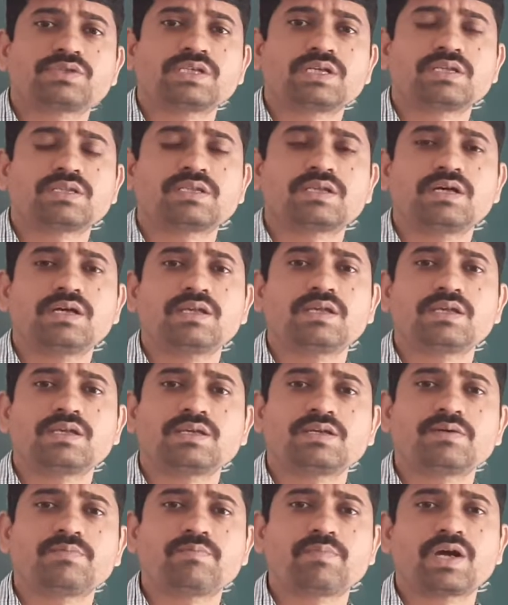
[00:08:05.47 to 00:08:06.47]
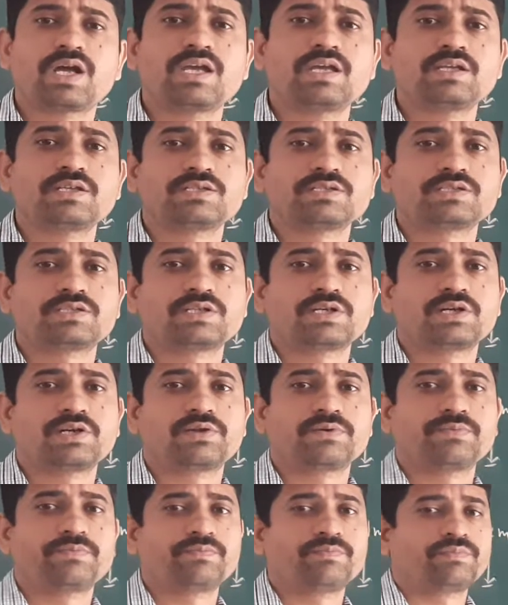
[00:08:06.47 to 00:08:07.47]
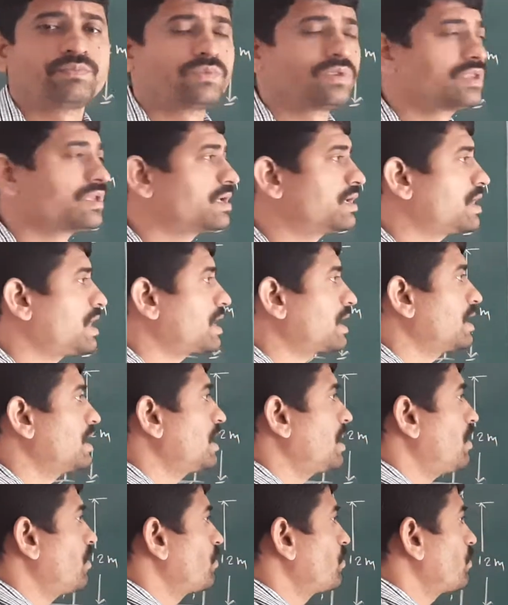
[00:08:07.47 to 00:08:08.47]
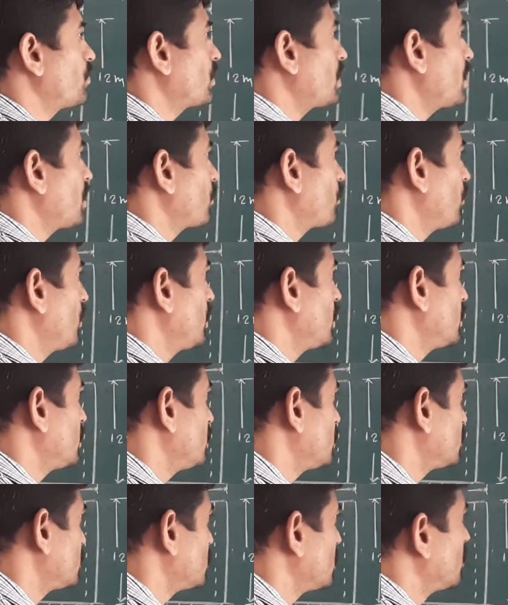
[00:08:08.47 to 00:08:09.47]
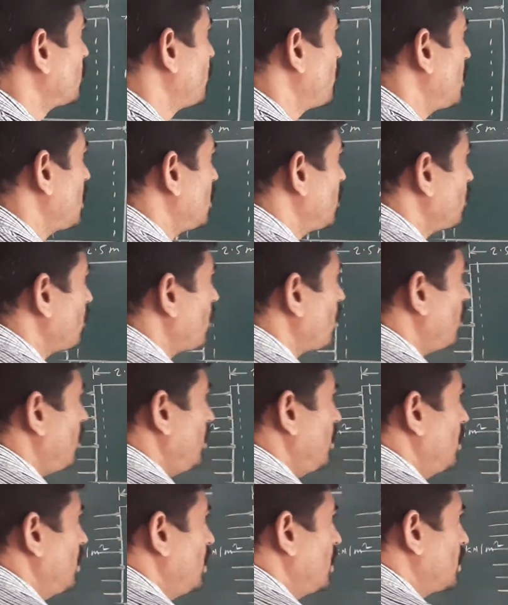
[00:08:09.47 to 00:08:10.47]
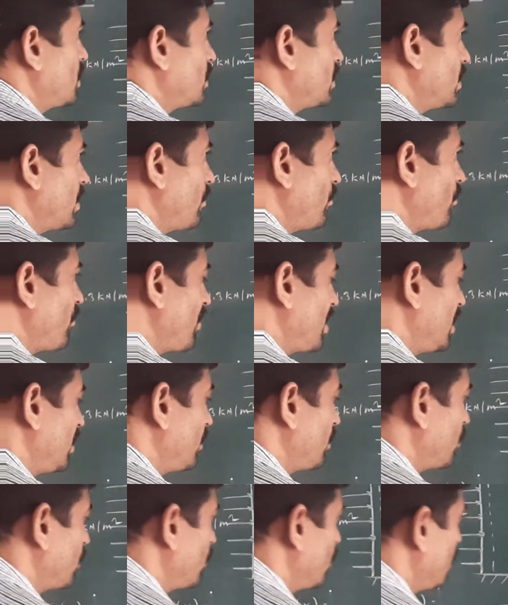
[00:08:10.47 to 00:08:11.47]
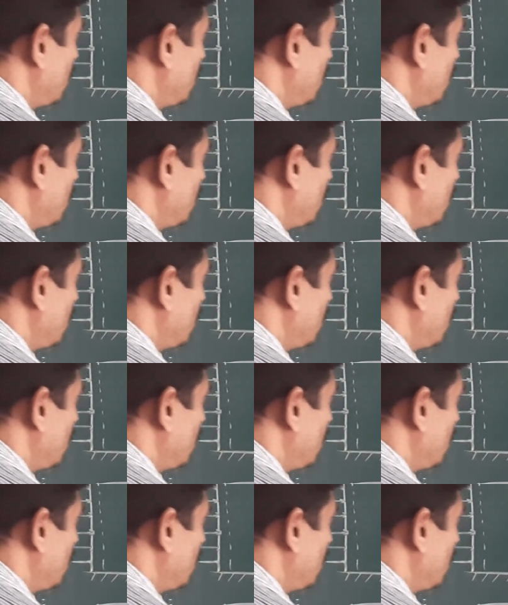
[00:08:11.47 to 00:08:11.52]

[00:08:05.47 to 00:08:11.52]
seen the m by z. Then again how to calculate the z value or m value?